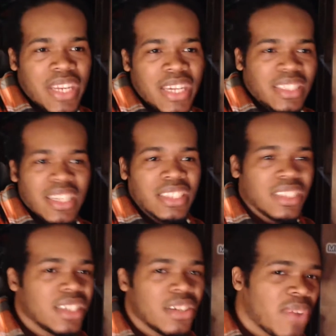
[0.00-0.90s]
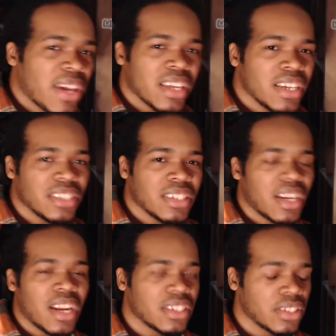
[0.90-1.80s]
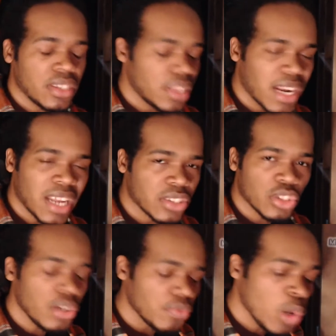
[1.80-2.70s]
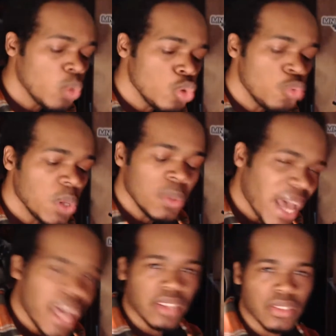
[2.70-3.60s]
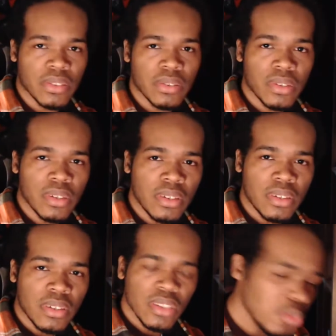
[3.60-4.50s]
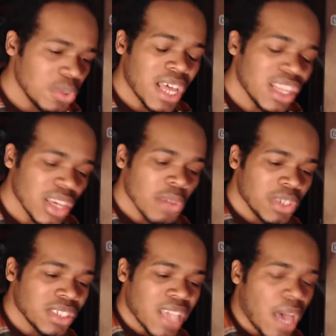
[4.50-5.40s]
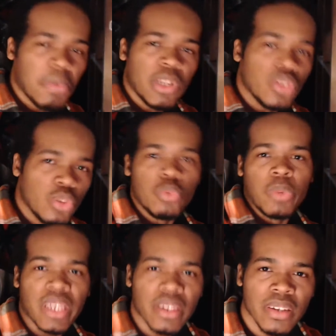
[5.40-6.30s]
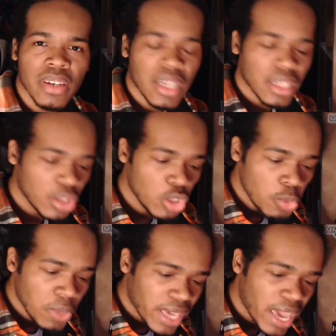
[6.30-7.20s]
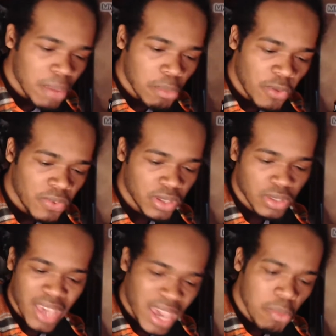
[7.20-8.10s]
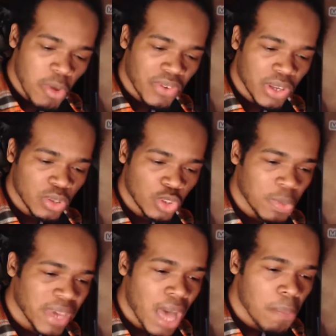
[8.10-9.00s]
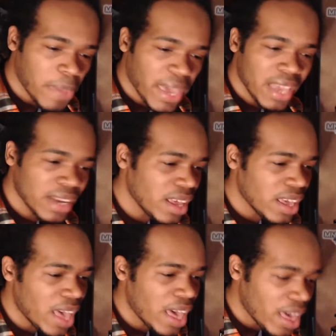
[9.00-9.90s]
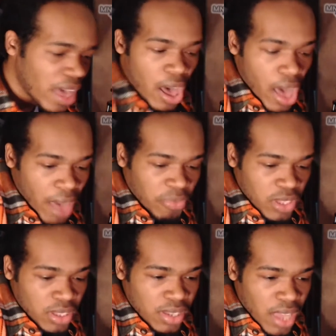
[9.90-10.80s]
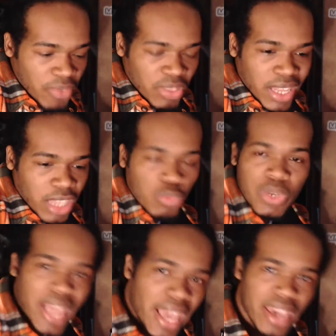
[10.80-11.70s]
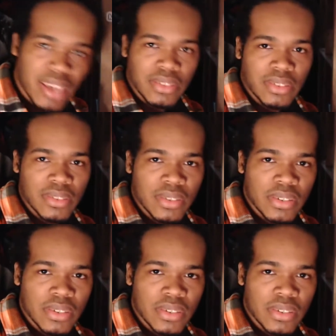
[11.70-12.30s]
the attention and the recognition that I deserve. No, you will not. You will not. Look at what just happened to Ludwig. Ludwig came over to YouTube and got banned after like 3 days.